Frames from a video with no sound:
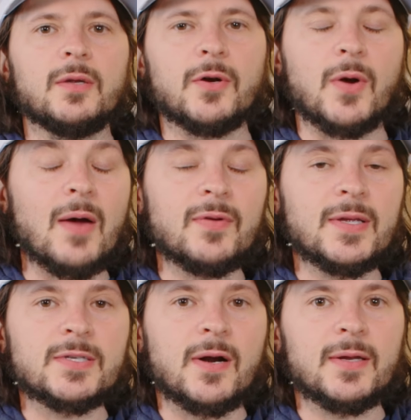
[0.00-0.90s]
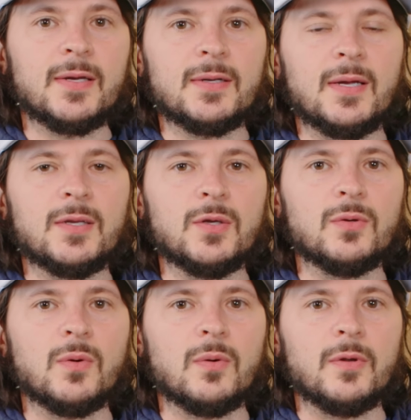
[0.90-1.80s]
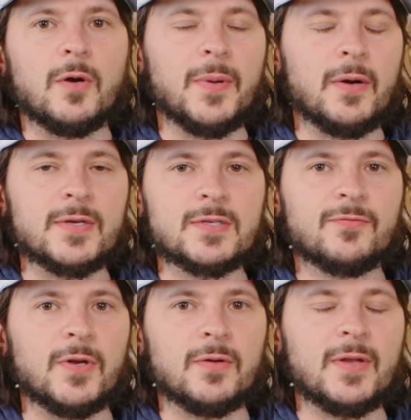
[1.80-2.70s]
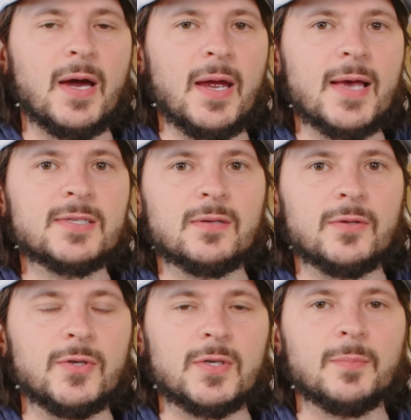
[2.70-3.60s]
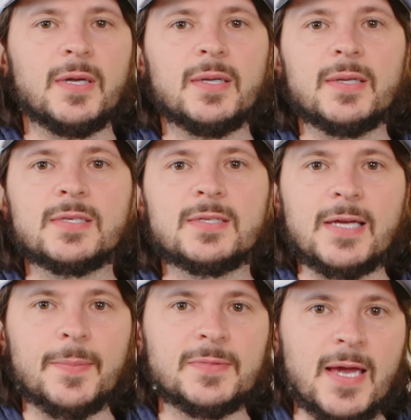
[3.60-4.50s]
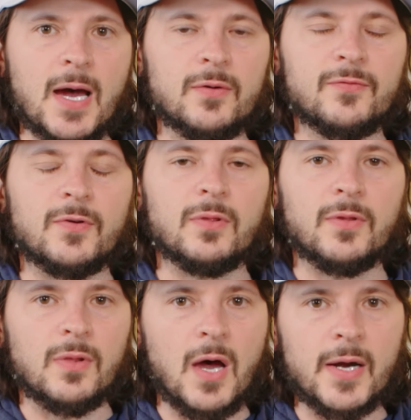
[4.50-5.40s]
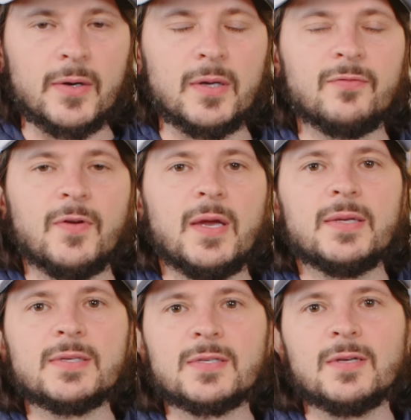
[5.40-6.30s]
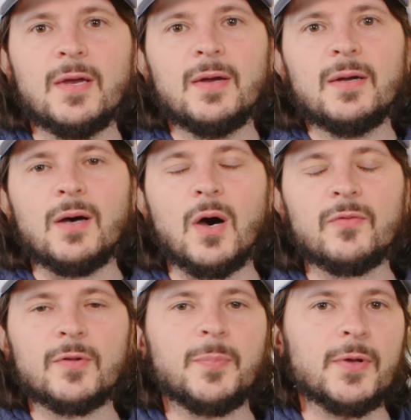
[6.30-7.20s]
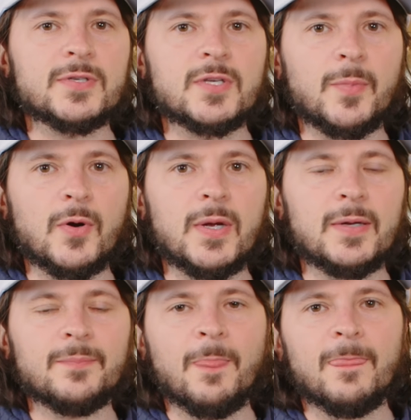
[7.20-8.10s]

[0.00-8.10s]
gravity target and your beer is free of diacetyl, you can begin to step down for the lagering phase of the Pilsner brewing.